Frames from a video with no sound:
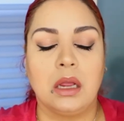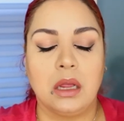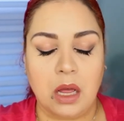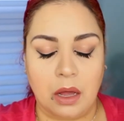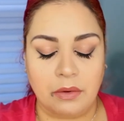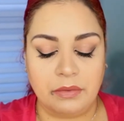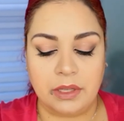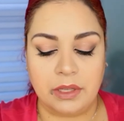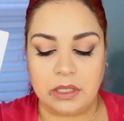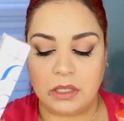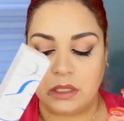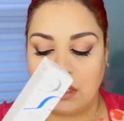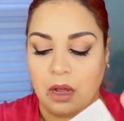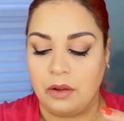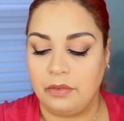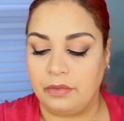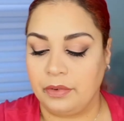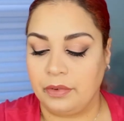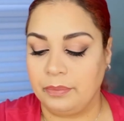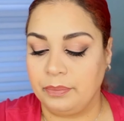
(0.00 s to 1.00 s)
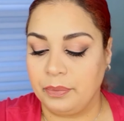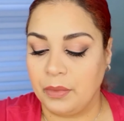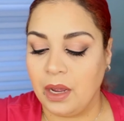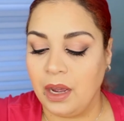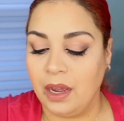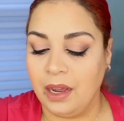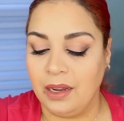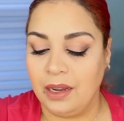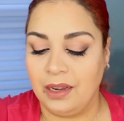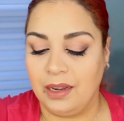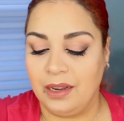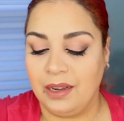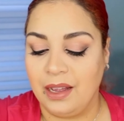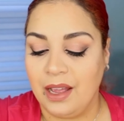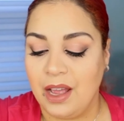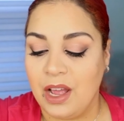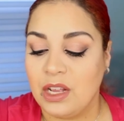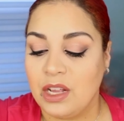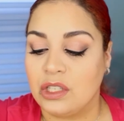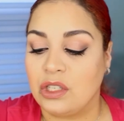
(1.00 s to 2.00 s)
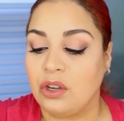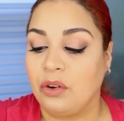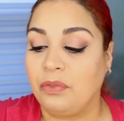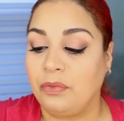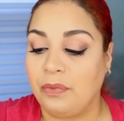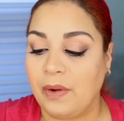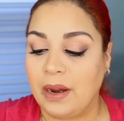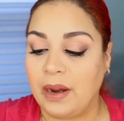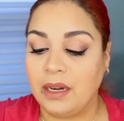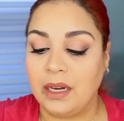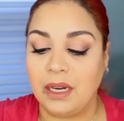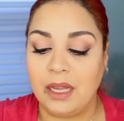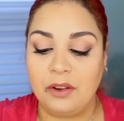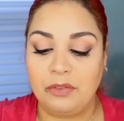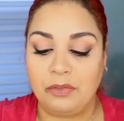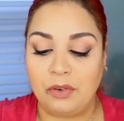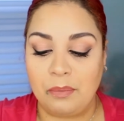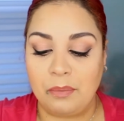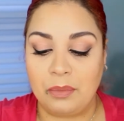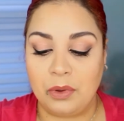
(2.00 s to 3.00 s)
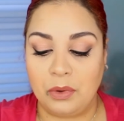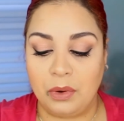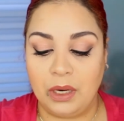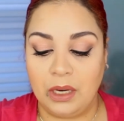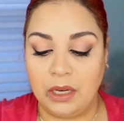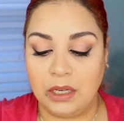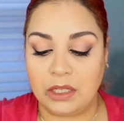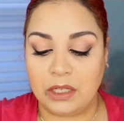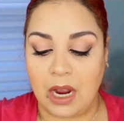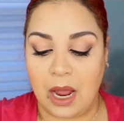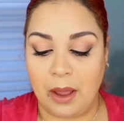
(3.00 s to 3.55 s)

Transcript: Love this stuff. So finally from Beautylish,